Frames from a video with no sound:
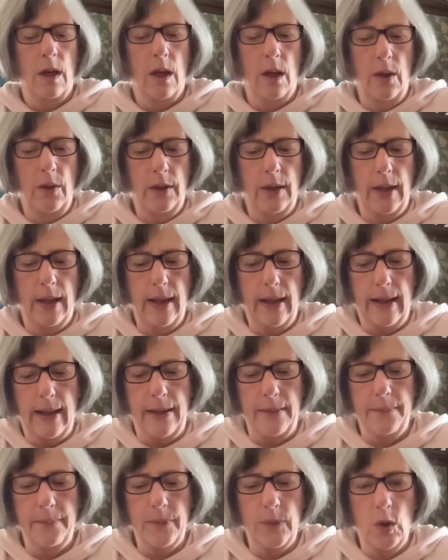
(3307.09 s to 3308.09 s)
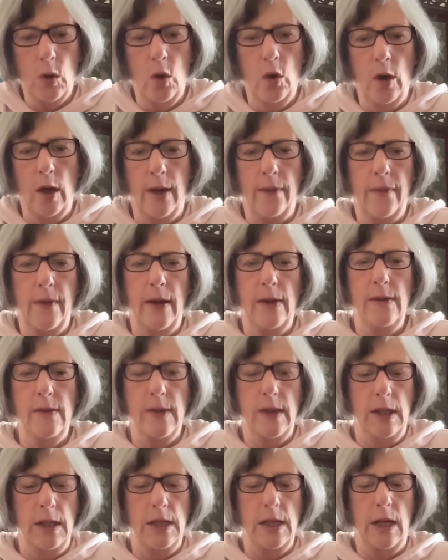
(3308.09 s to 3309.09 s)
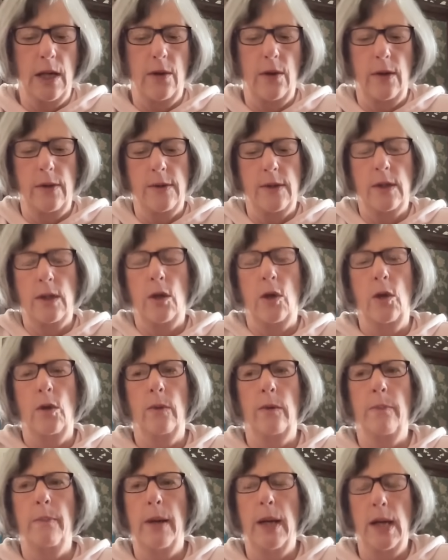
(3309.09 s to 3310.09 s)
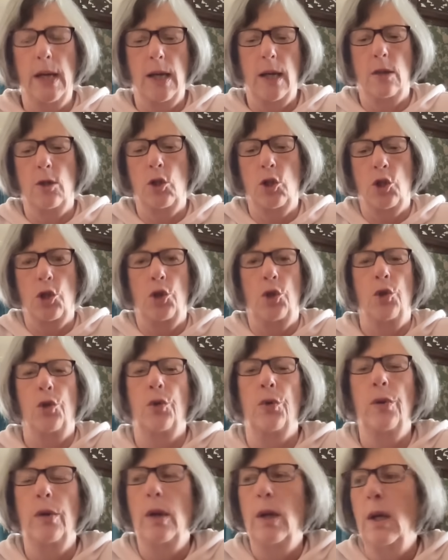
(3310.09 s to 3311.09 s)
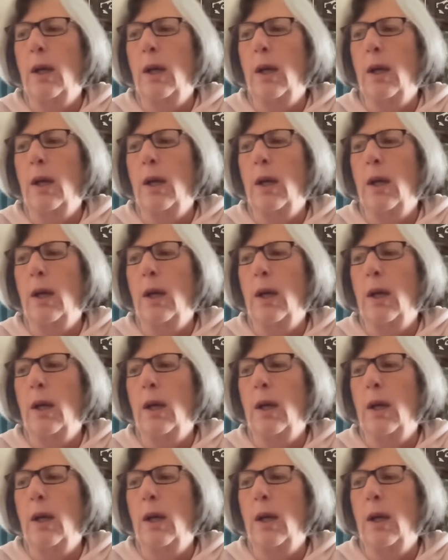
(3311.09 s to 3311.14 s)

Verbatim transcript: Okay, all right, that's the Tarotscopes part two